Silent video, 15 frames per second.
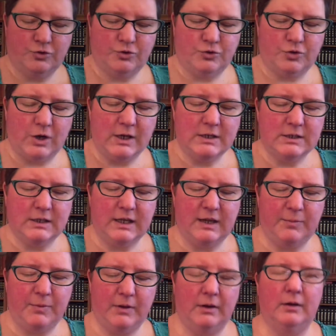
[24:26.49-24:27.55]
trying to
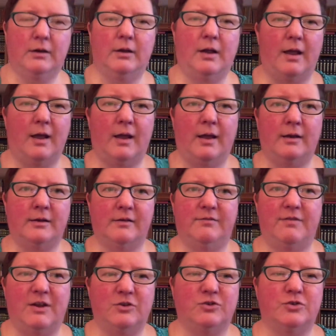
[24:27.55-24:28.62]
keep it an
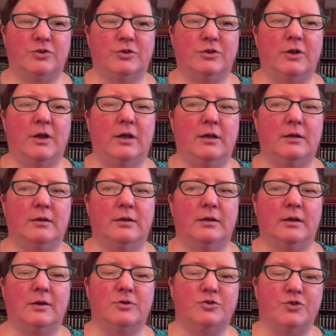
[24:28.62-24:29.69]
adventure and
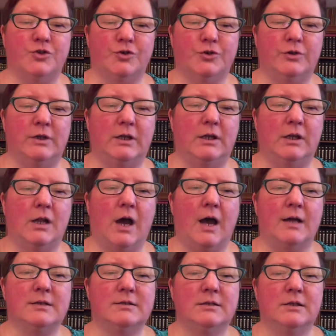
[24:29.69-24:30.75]
a journey,
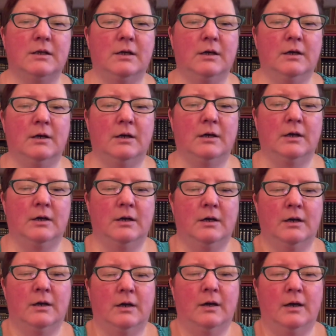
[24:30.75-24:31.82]
not
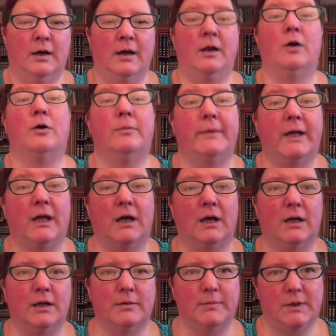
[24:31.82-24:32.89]
an, oh my
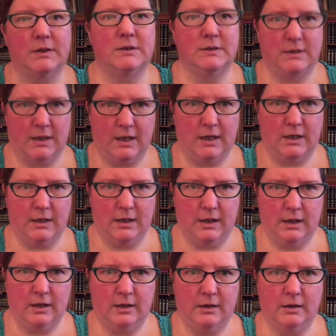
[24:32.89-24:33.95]
god, I'm on a diet
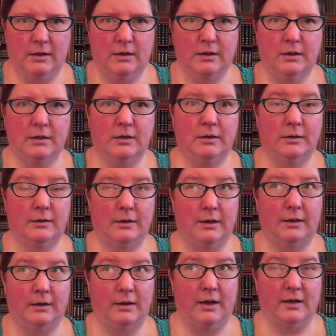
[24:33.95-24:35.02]
again.
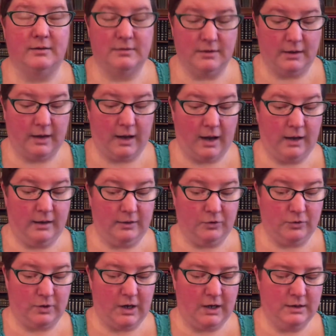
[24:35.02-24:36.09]
And yes, again
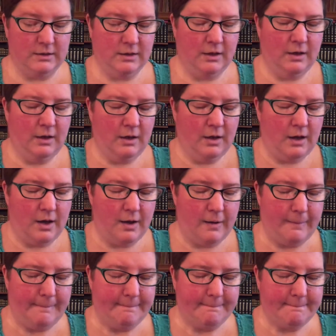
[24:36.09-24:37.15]
is right.
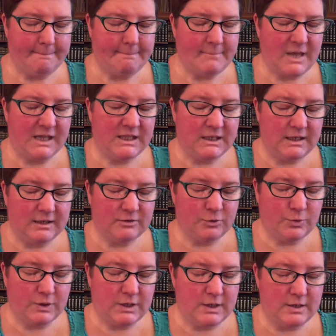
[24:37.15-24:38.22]
And the
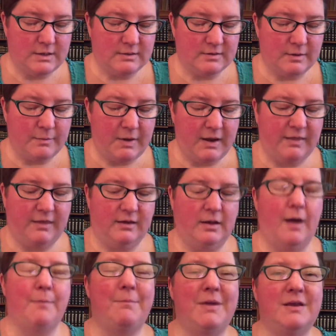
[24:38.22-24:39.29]
next one is
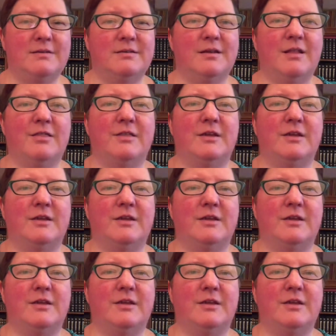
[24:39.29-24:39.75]
amazing